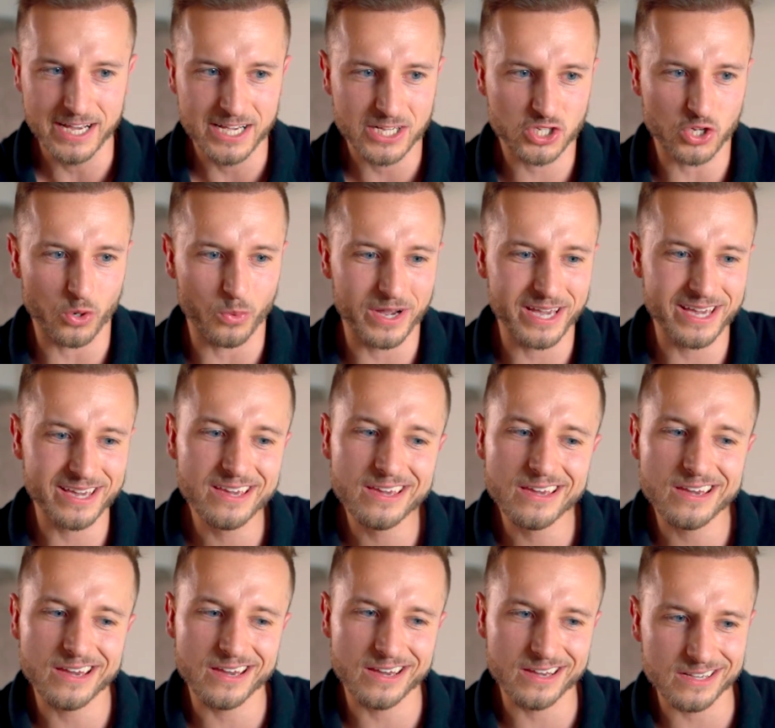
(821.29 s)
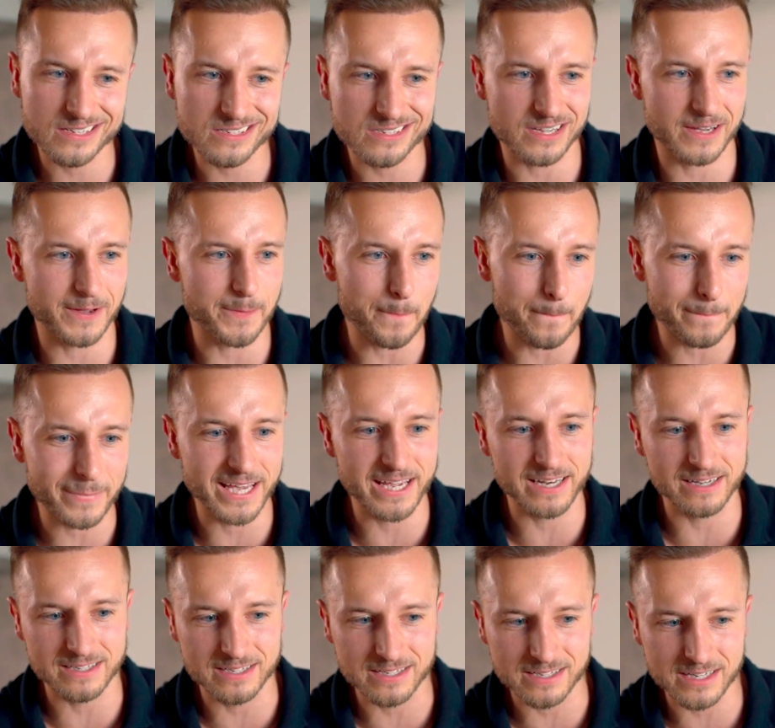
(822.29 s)
So he is
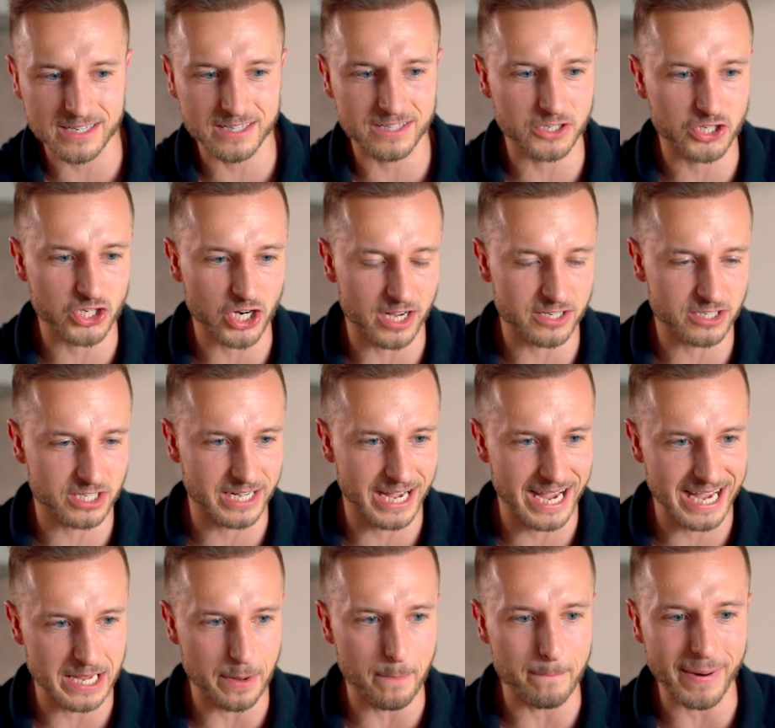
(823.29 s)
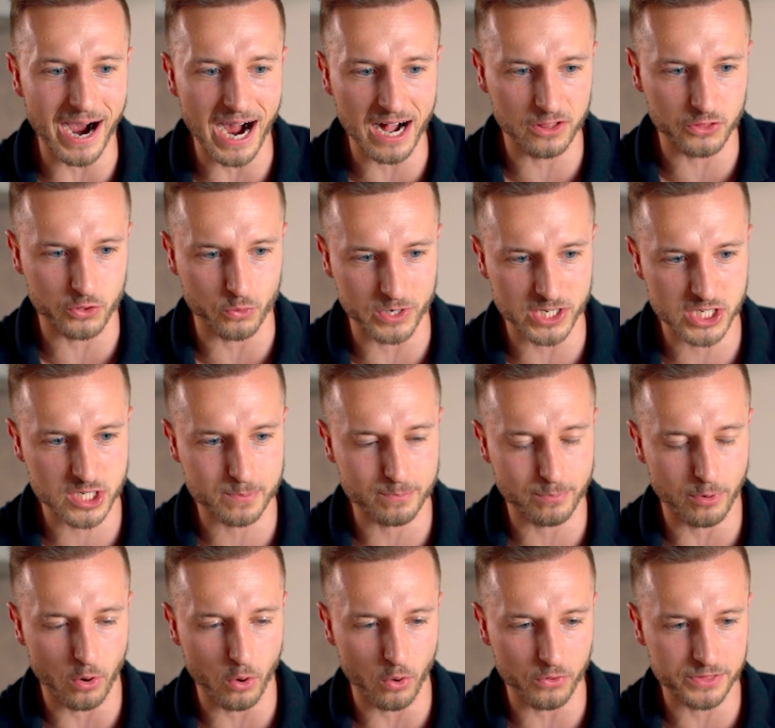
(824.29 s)
indeed just a mild
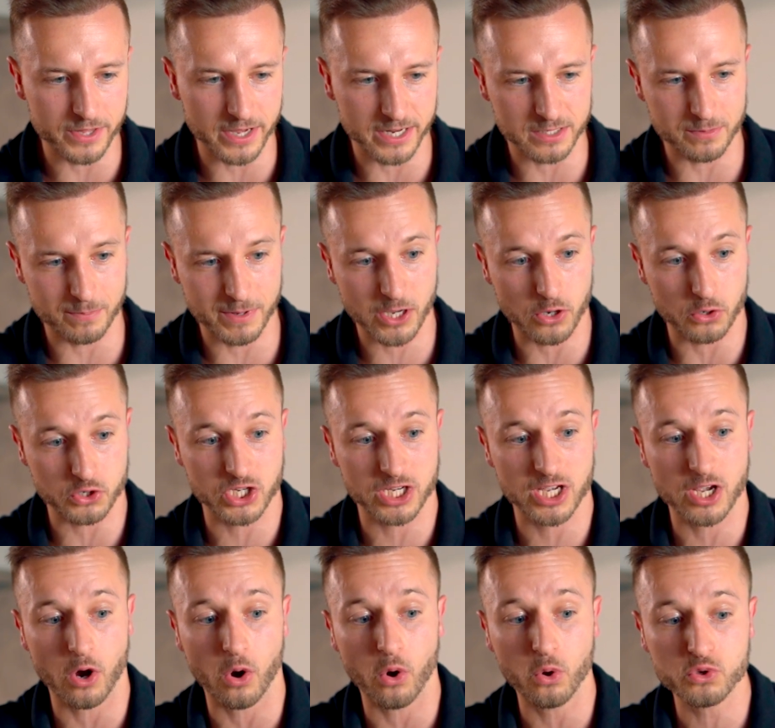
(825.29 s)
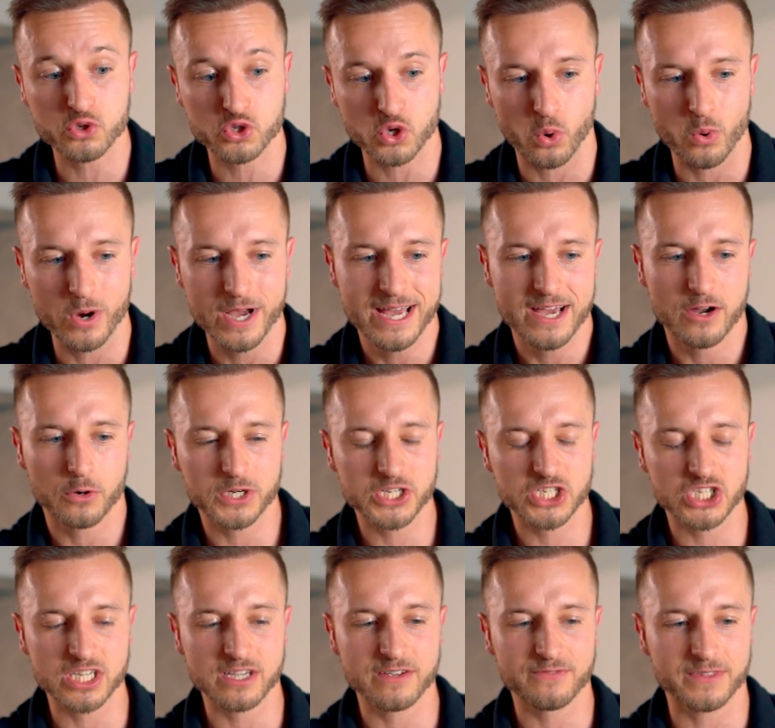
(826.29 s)
respondent because he also
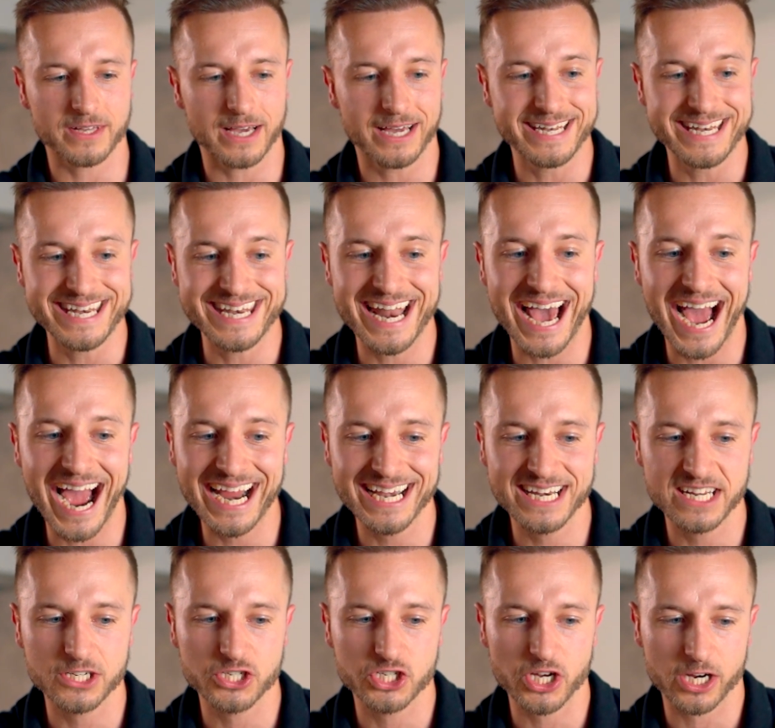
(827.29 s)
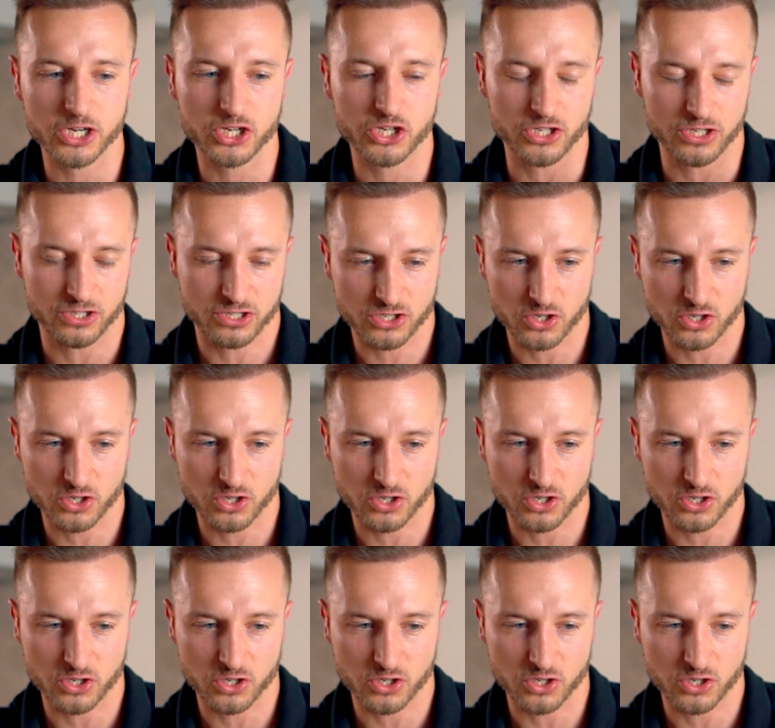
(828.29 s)
received 9 injections.